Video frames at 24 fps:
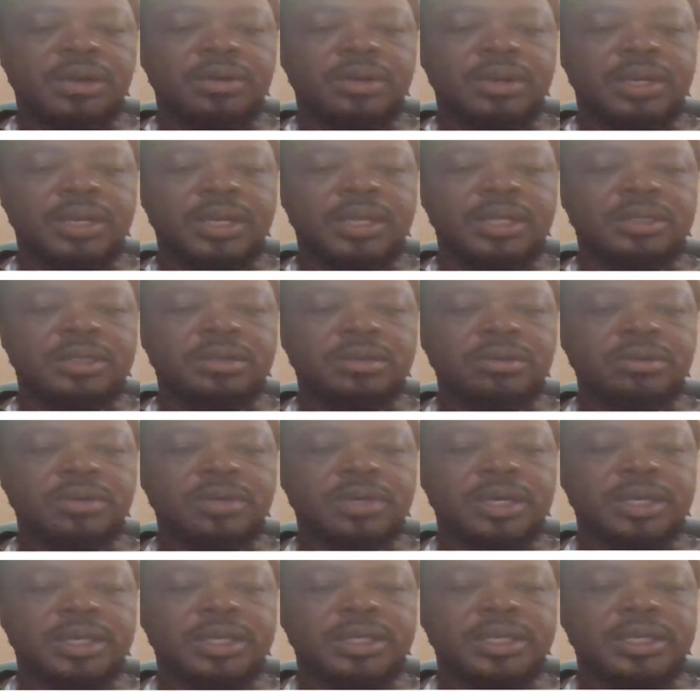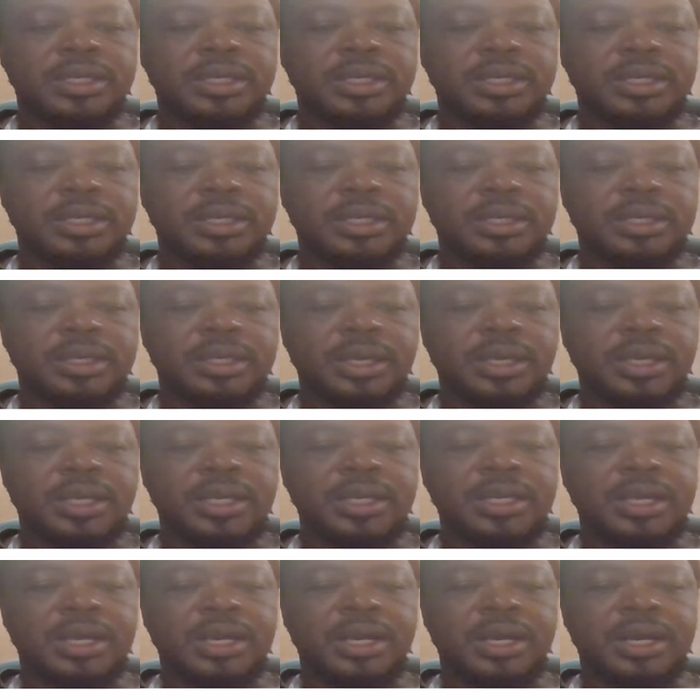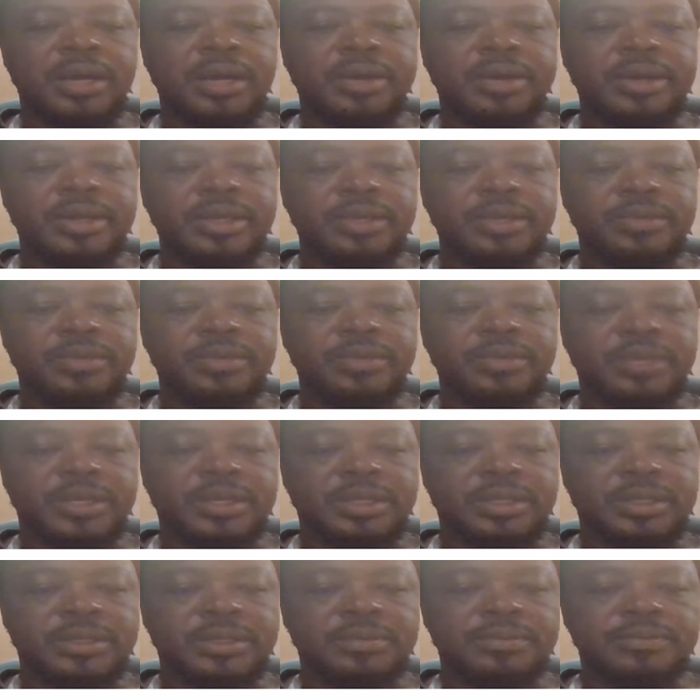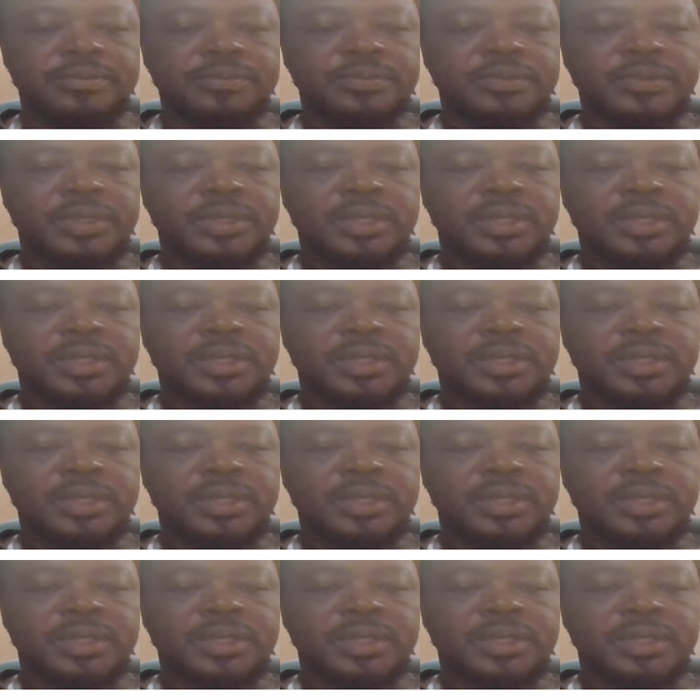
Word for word: Now, let's look at the earlier arrangement